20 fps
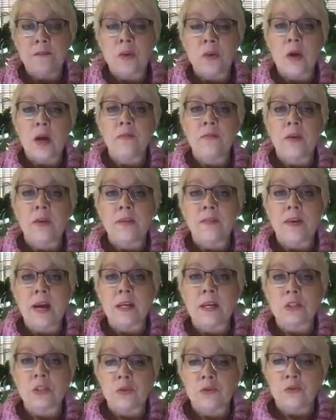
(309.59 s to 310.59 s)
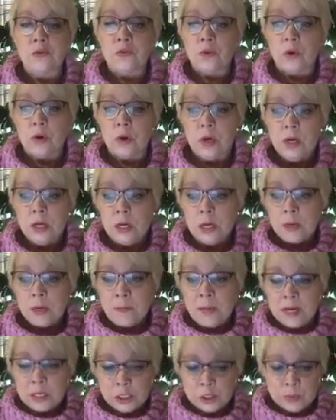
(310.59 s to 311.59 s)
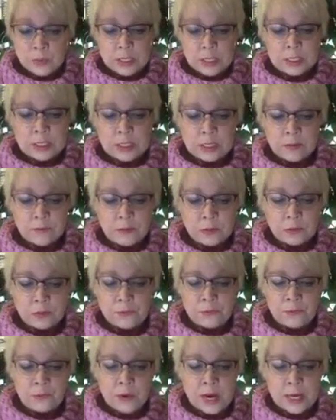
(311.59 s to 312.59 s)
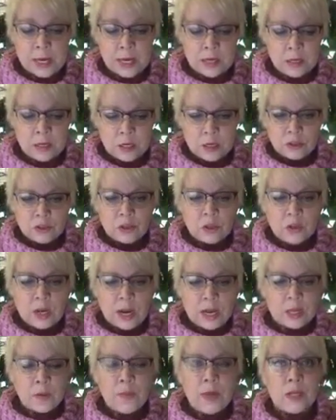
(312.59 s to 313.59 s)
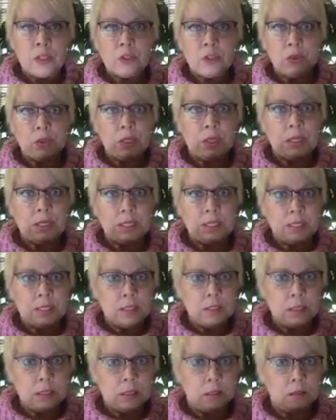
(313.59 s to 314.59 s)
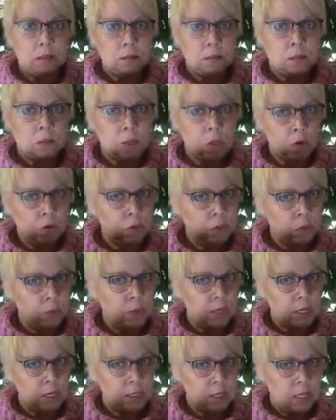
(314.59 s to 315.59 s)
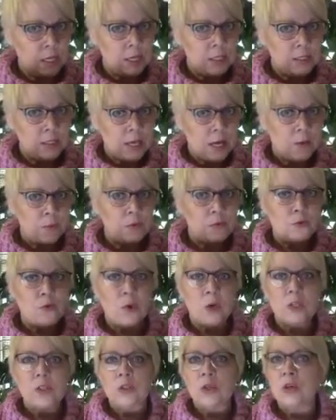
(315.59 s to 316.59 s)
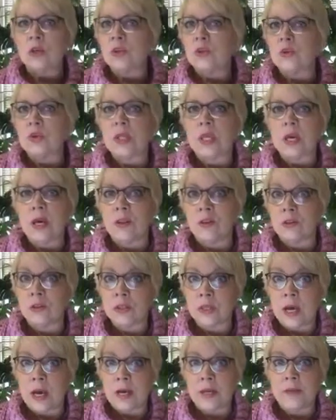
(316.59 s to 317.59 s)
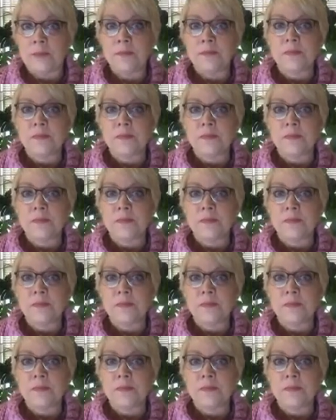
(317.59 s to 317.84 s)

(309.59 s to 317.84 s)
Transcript: So I've asked her for measurements of Freya so that I can make sure that this is close to being done this side before I start doing the other side.